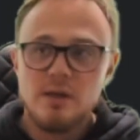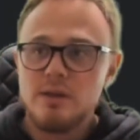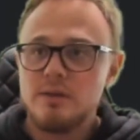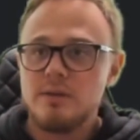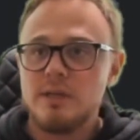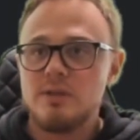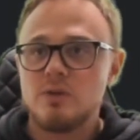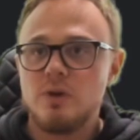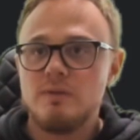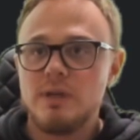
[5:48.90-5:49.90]
These
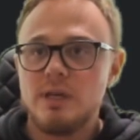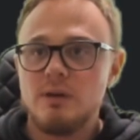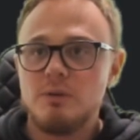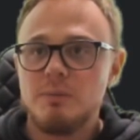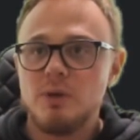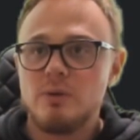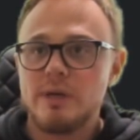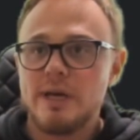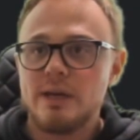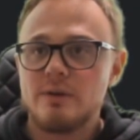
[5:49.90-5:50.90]
over here would be
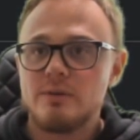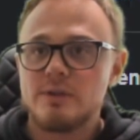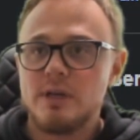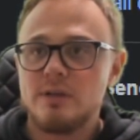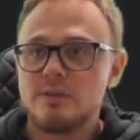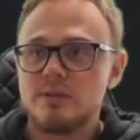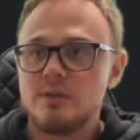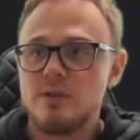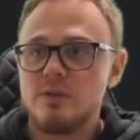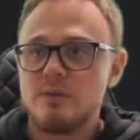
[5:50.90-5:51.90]
organic results,
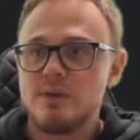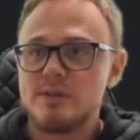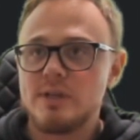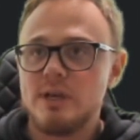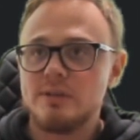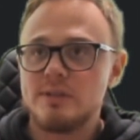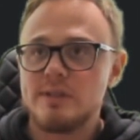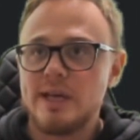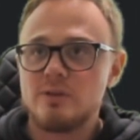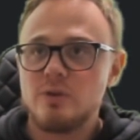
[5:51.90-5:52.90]
the results
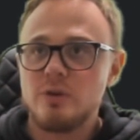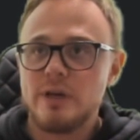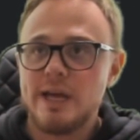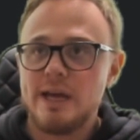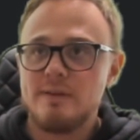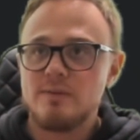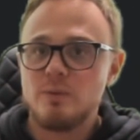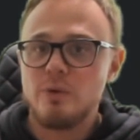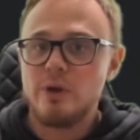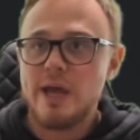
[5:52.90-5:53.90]
that do not have the
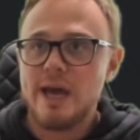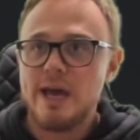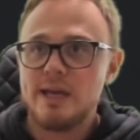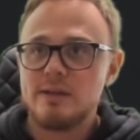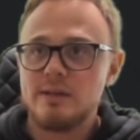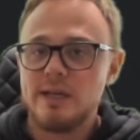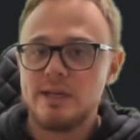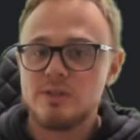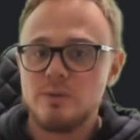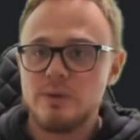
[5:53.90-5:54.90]
word ad
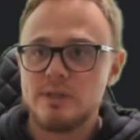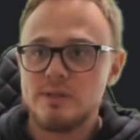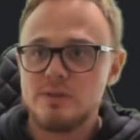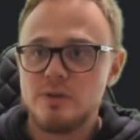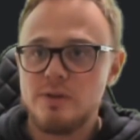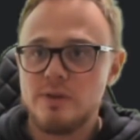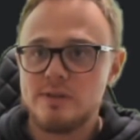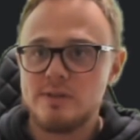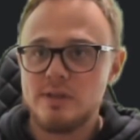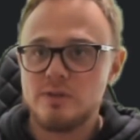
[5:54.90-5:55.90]
next to it. So
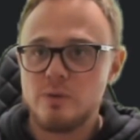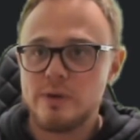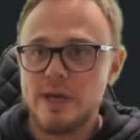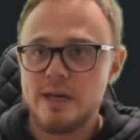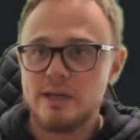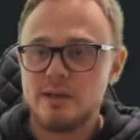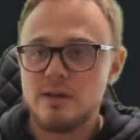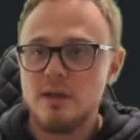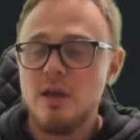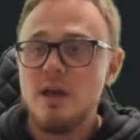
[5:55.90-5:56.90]
this is organic.
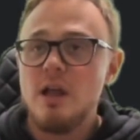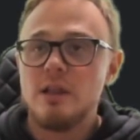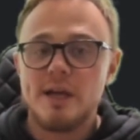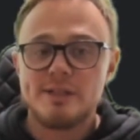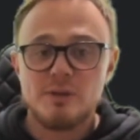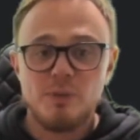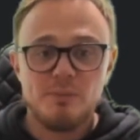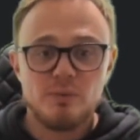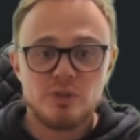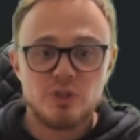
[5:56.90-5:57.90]
Lots of
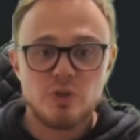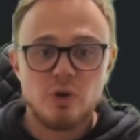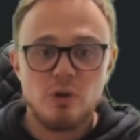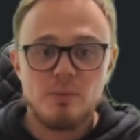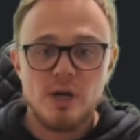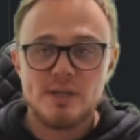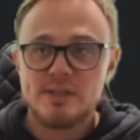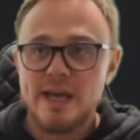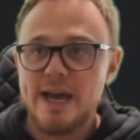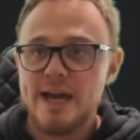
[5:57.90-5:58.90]
people just scroll past
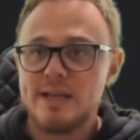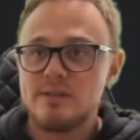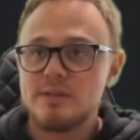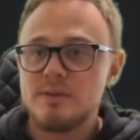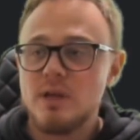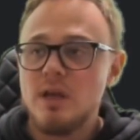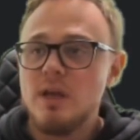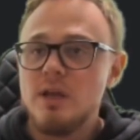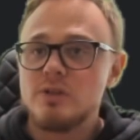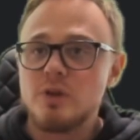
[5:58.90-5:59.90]
the ads.
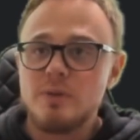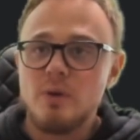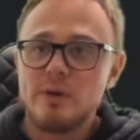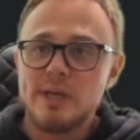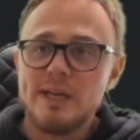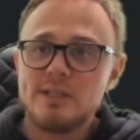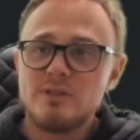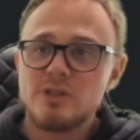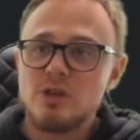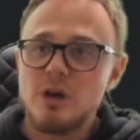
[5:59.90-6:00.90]
So getting to
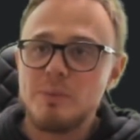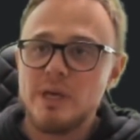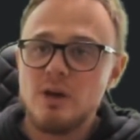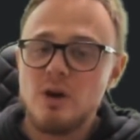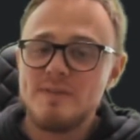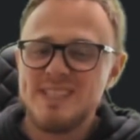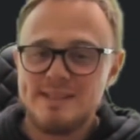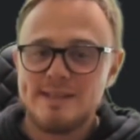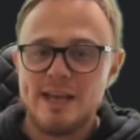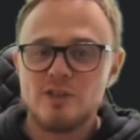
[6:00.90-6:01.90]
the top here obviously
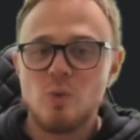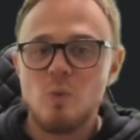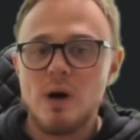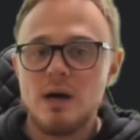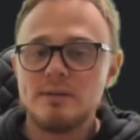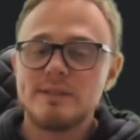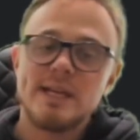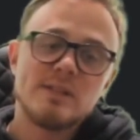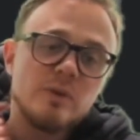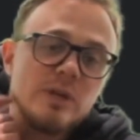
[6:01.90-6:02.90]
takes a while,
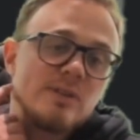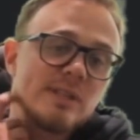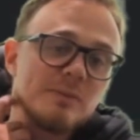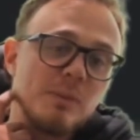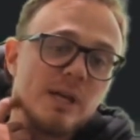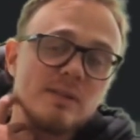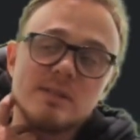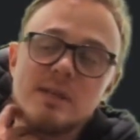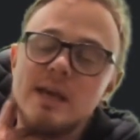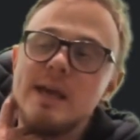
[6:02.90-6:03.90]
takes 3 to 6
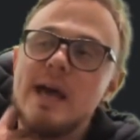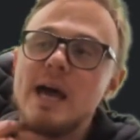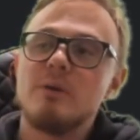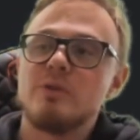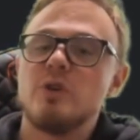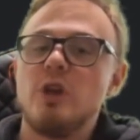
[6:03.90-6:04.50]
months. With good